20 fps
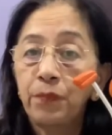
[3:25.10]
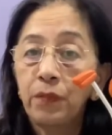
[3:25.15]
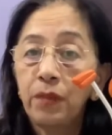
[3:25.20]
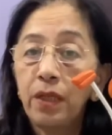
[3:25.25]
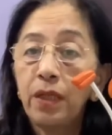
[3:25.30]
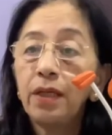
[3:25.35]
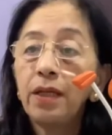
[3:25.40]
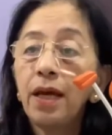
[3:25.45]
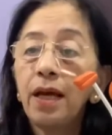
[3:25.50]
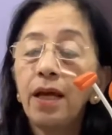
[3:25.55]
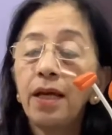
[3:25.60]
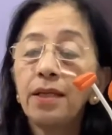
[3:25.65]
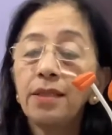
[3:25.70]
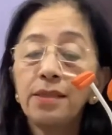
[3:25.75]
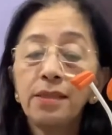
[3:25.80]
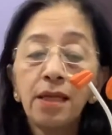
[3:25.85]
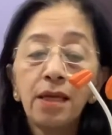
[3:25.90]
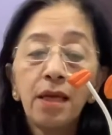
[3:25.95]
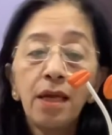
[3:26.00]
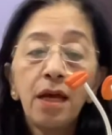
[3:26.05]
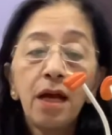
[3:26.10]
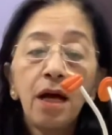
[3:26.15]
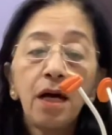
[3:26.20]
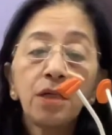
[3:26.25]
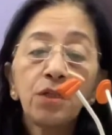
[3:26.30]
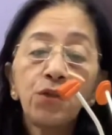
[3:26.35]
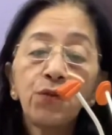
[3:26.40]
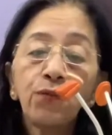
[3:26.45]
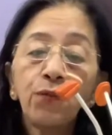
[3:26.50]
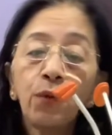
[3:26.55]
It has a
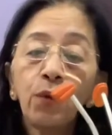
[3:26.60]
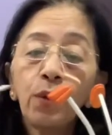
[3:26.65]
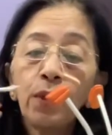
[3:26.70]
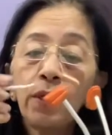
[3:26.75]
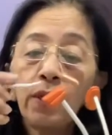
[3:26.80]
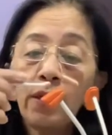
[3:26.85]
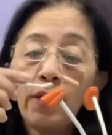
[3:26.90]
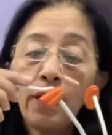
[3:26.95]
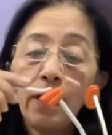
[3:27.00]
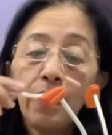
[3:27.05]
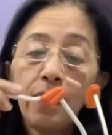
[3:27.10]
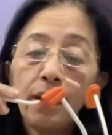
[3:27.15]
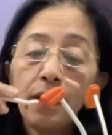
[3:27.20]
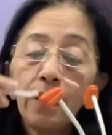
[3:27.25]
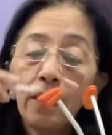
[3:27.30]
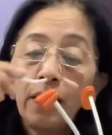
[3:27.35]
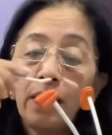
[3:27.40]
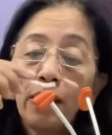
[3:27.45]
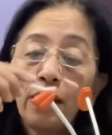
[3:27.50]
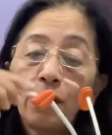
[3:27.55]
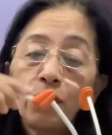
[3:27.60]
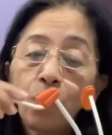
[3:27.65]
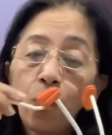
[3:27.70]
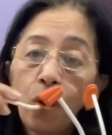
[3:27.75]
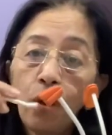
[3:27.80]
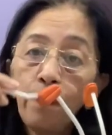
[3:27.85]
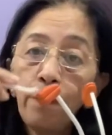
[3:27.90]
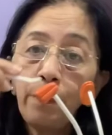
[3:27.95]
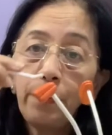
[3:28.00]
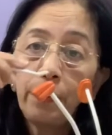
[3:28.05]
swollen
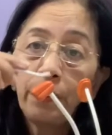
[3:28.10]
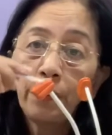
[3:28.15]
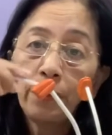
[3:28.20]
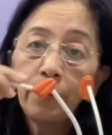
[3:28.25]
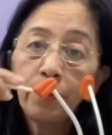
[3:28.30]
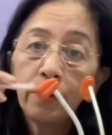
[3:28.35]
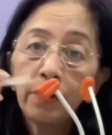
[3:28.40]
top.